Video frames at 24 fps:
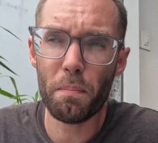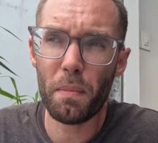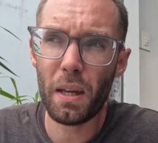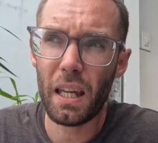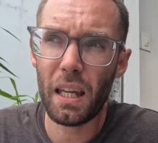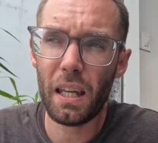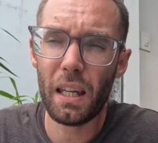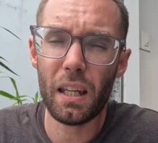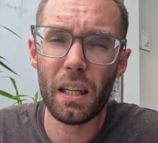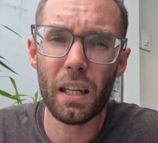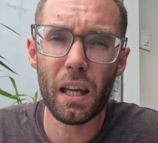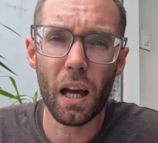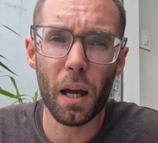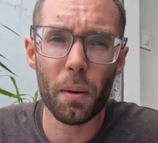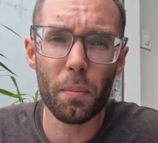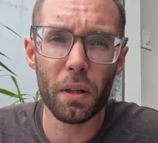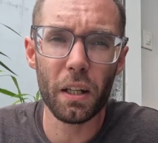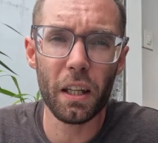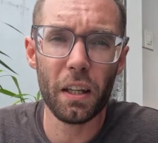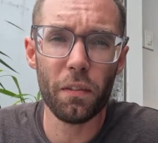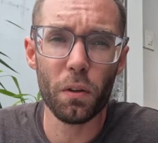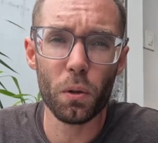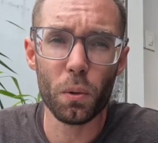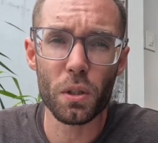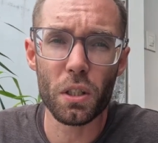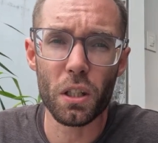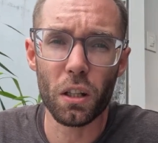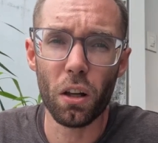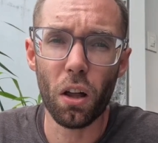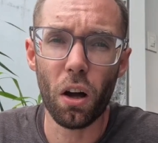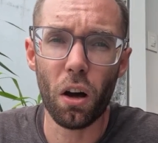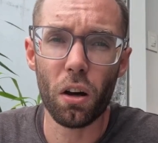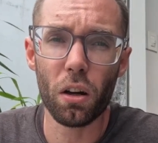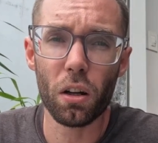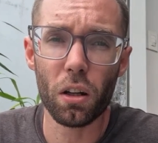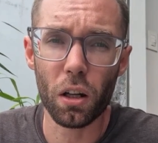me, I believe it was a
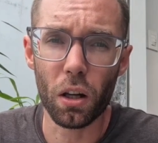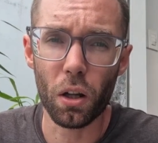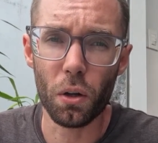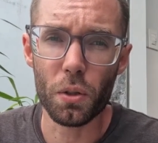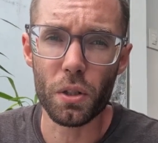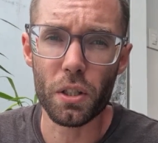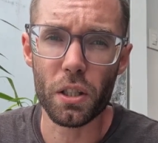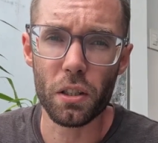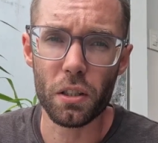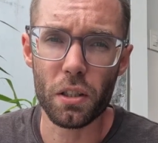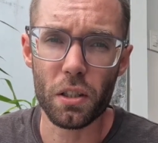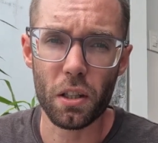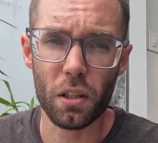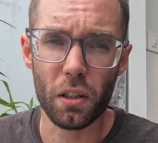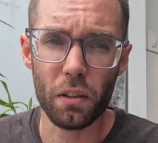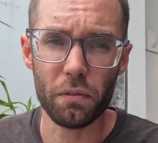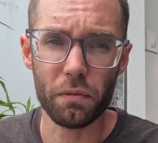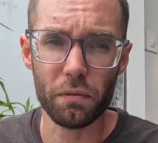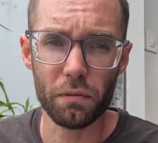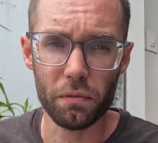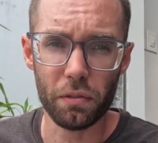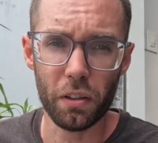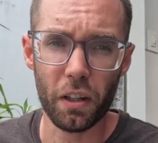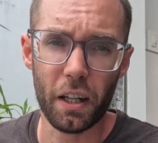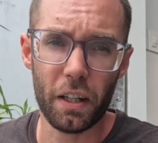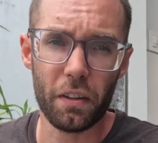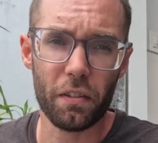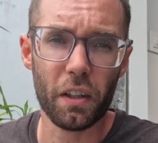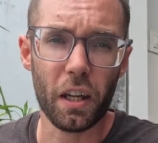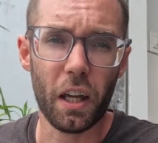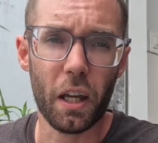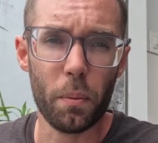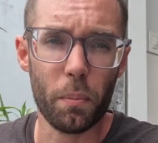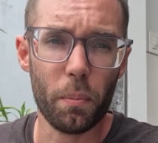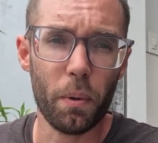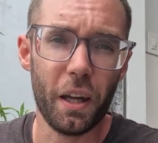lot closer to
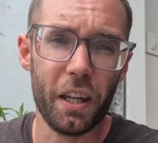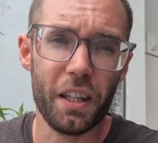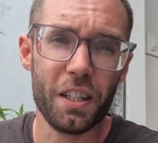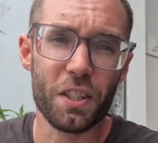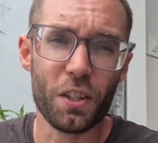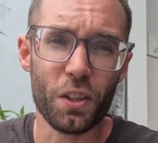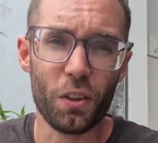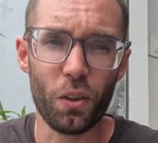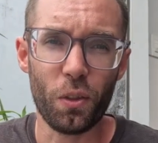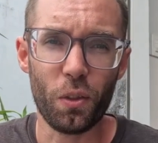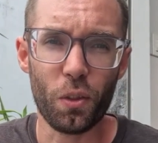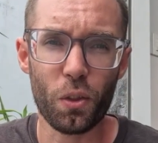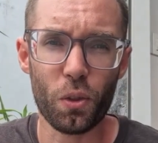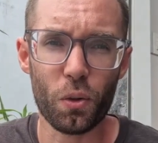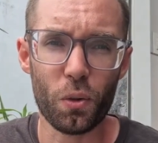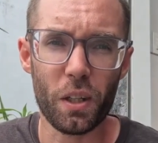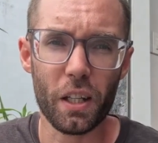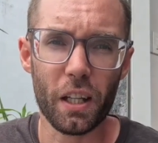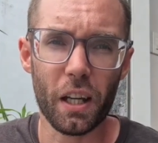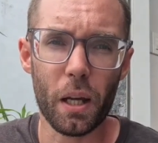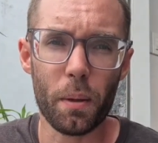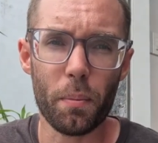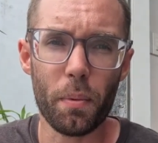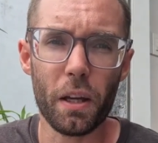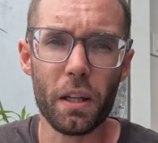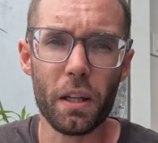5K pace than 3K